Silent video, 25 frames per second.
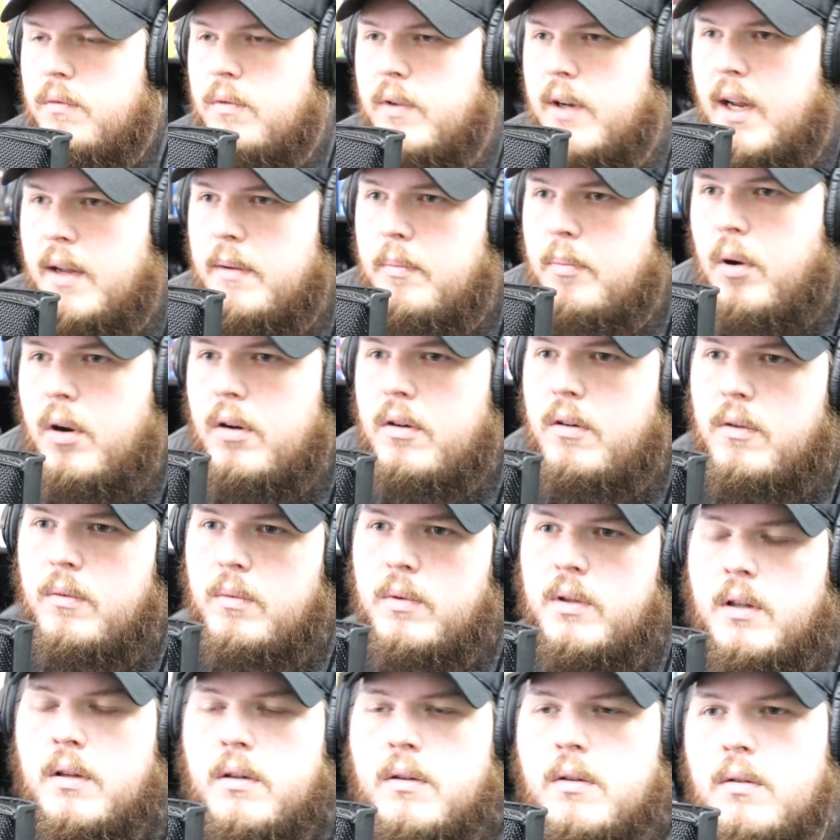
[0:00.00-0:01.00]
when I partnered
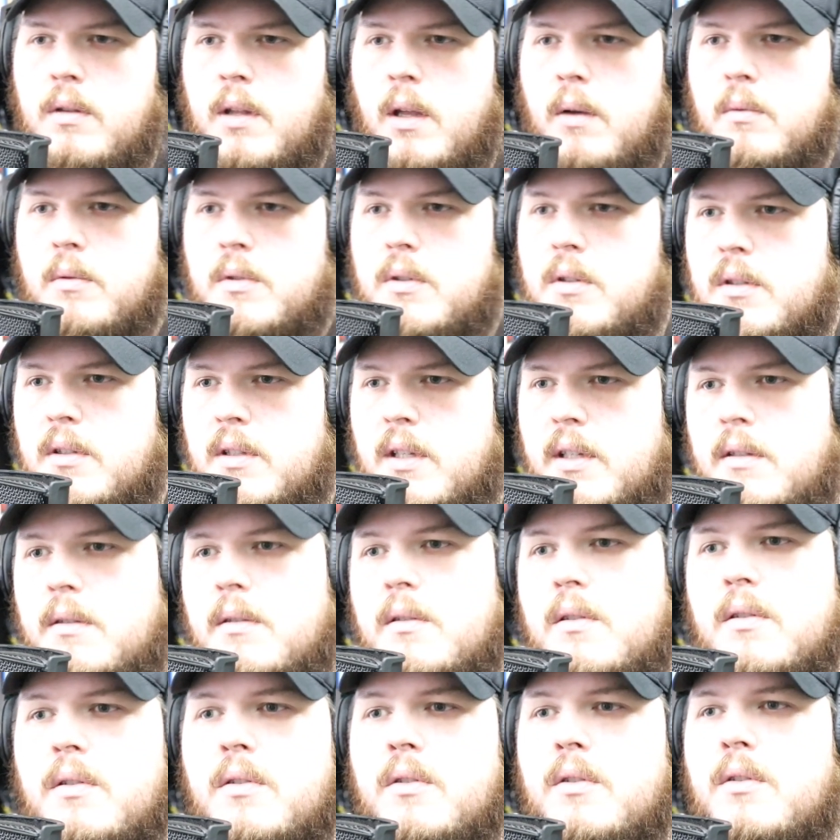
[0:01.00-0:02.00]
with a dude that was just like
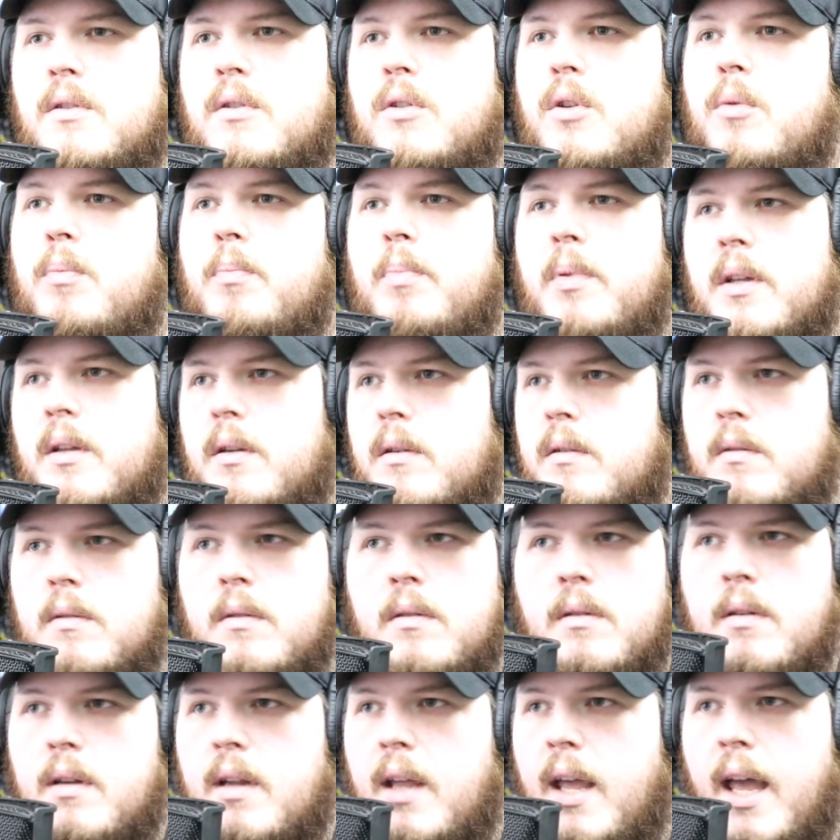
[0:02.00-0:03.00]
stupid
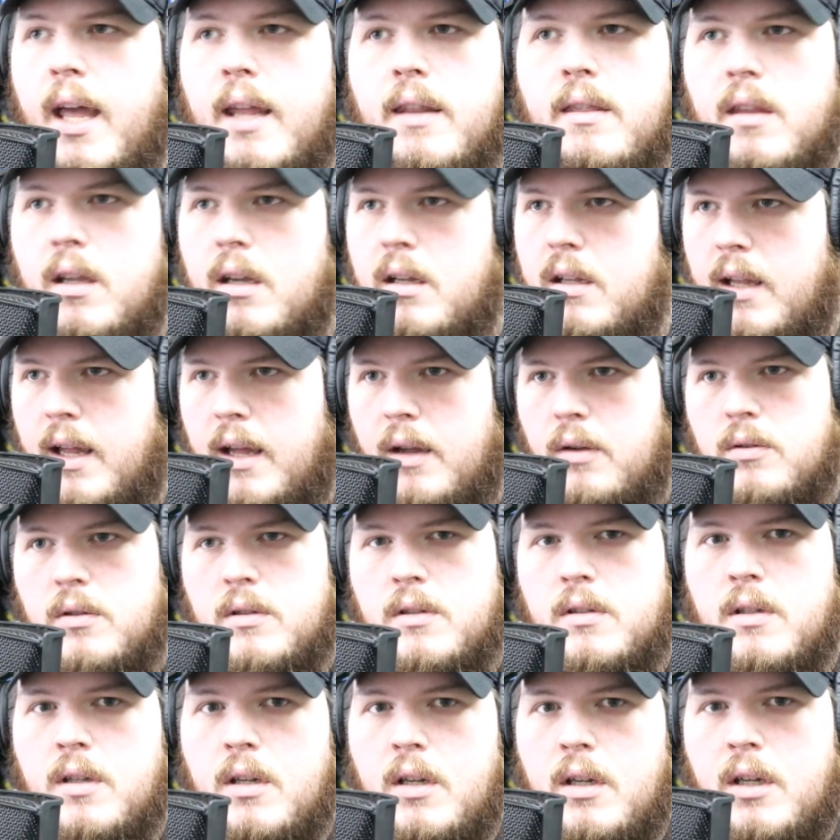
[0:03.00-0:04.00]
head in the
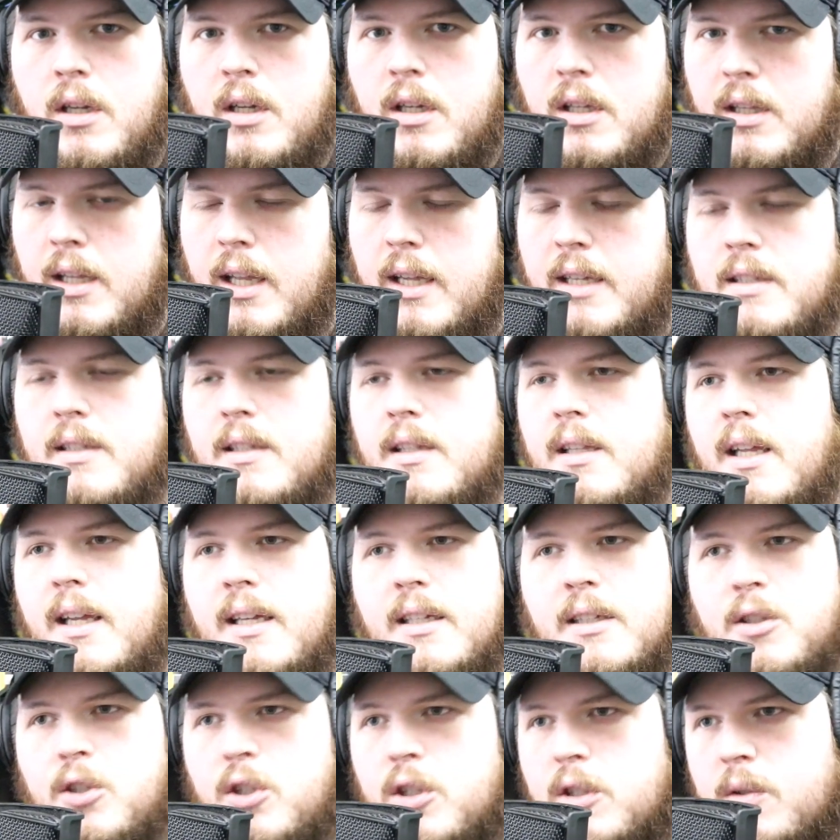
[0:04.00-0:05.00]
clouds.
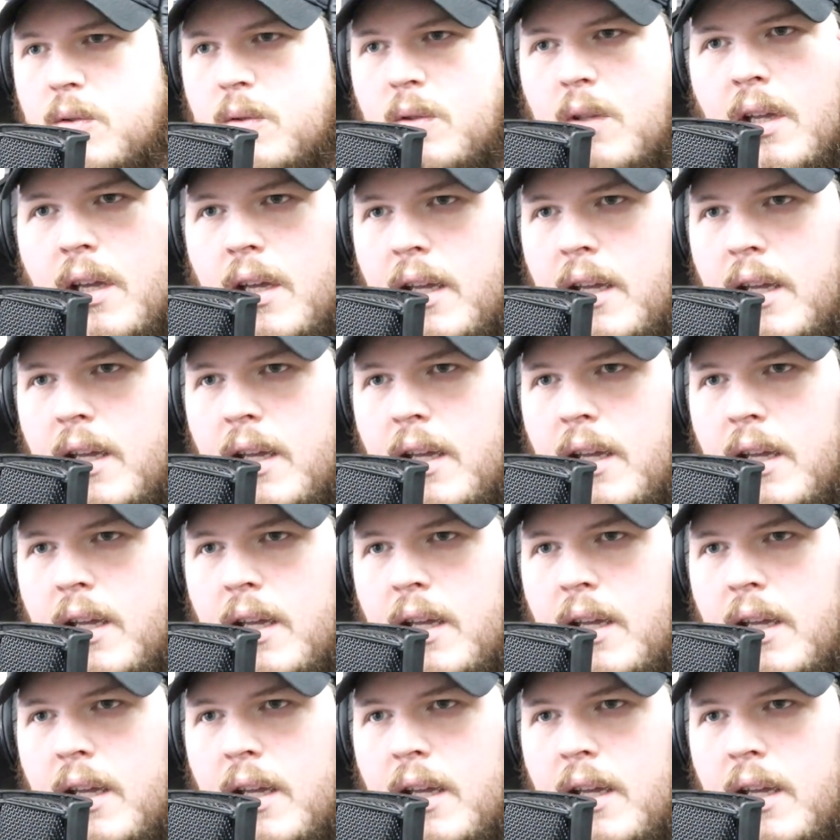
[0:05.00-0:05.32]
Like just,